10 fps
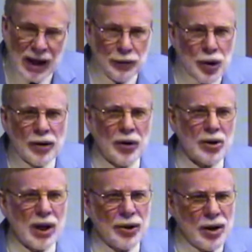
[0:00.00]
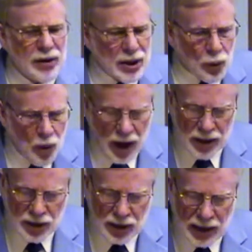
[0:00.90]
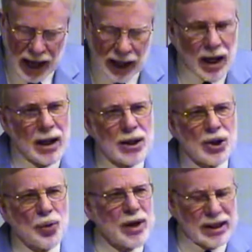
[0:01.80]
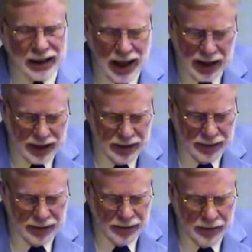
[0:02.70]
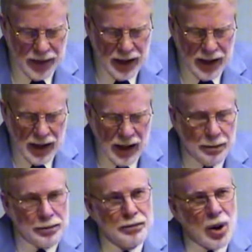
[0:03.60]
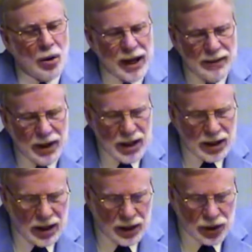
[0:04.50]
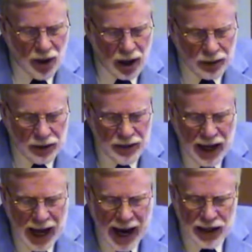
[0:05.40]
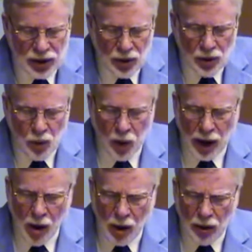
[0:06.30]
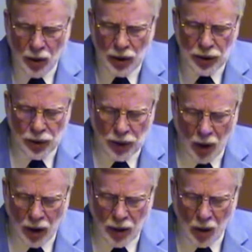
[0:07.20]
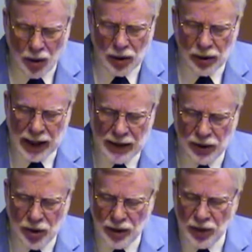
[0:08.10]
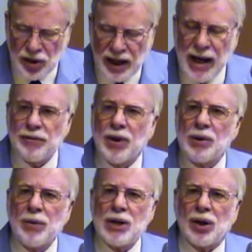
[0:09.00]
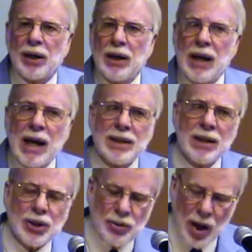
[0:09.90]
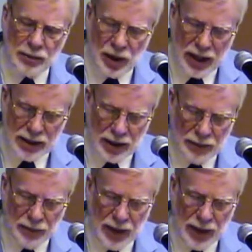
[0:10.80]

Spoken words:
universe that runs like a Swiss clock? Paul Davies, an astronomer, asked where all the order in the universe came from originally. That's an astronomer asking.